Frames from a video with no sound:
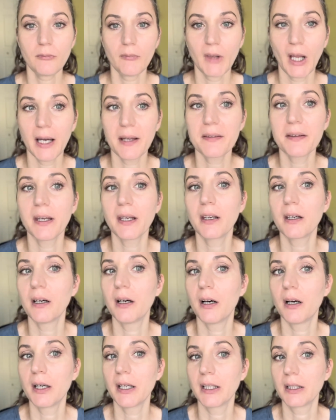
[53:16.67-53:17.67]
I think
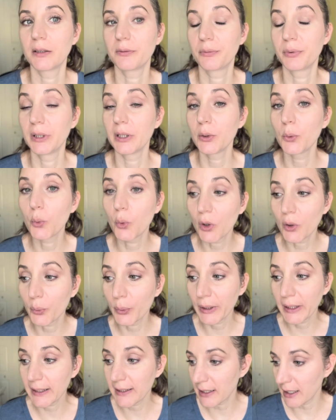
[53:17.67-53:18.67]
it really wore
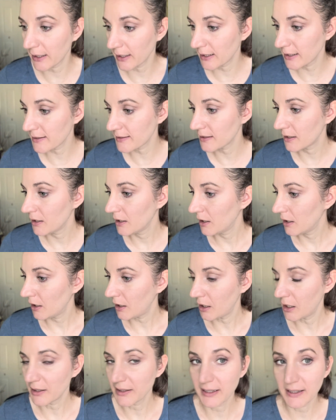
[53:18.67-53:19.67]
really nice.
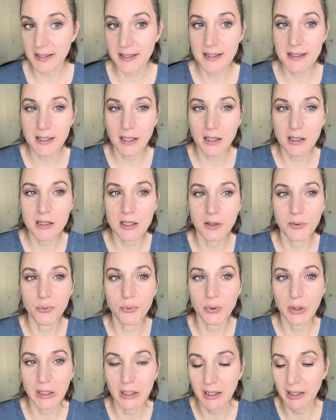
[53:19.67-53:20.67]
The stick did
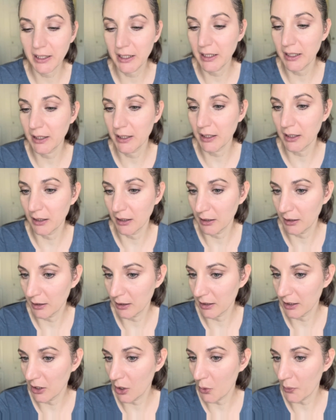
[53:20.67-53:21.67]
really
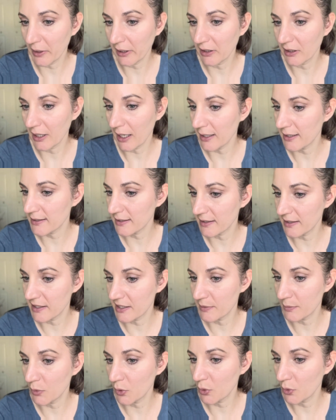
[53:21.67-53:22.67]
go in nice and
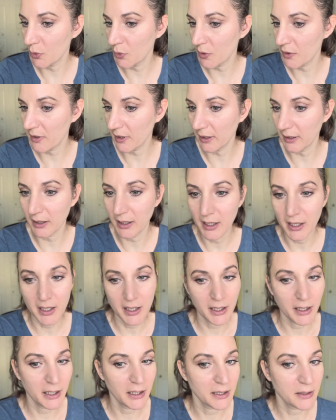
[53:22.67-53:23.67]
smooth, and
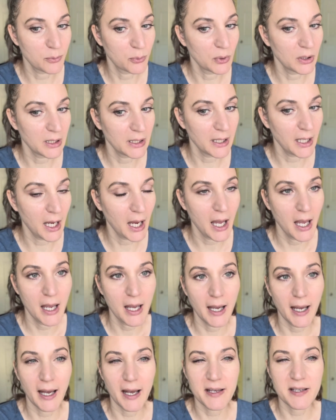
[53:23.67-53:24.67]
it really
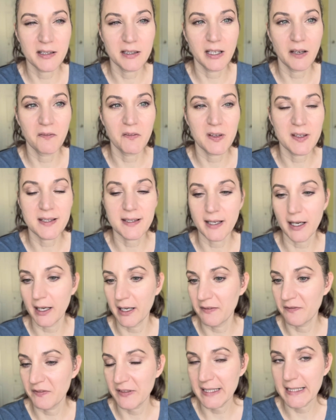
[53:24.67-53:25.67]
hasn't
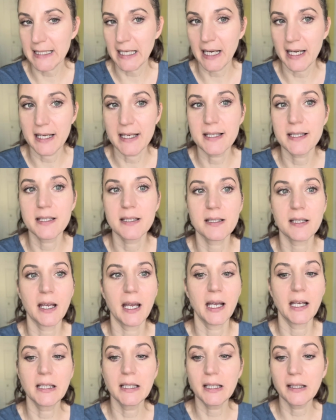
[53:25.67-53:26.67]
emphasized
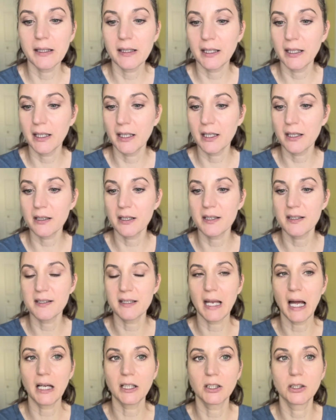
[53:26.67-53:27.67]
anything. It's
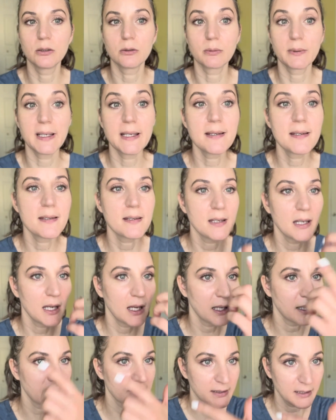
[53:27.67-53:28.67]
not greasy,
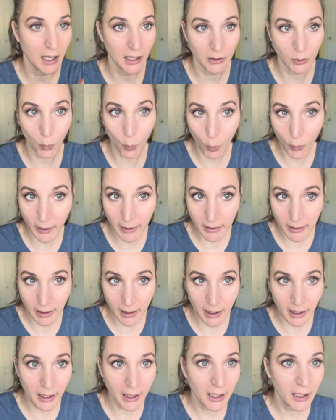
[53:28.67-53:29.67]
it's not
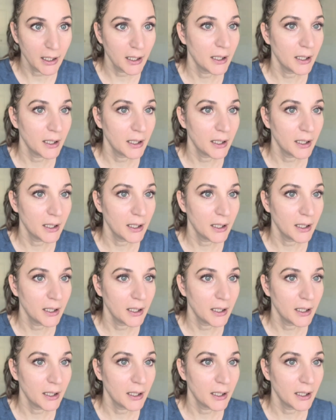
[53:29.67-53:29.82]
oily.